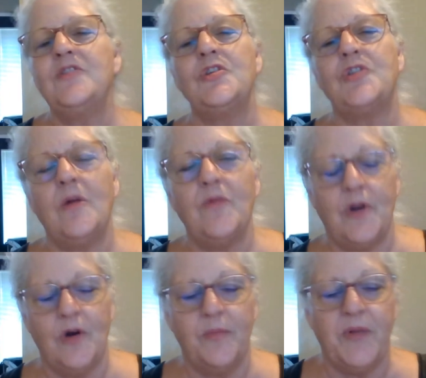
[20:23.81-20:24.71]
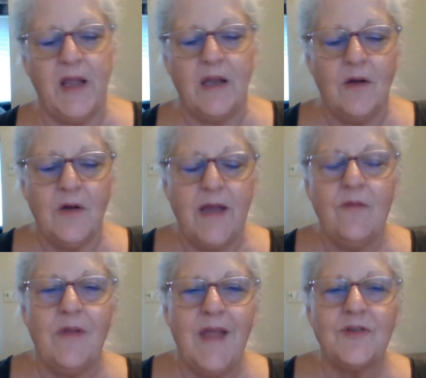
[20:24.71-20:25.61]
just start with an herb plant. Okay,
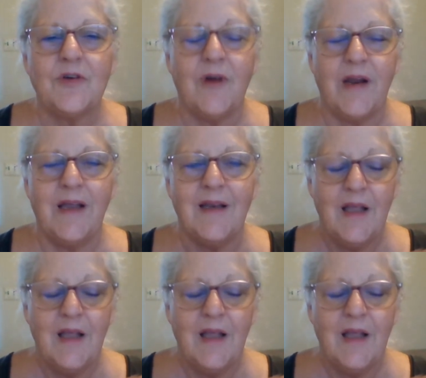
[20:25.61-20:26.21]
well that's great.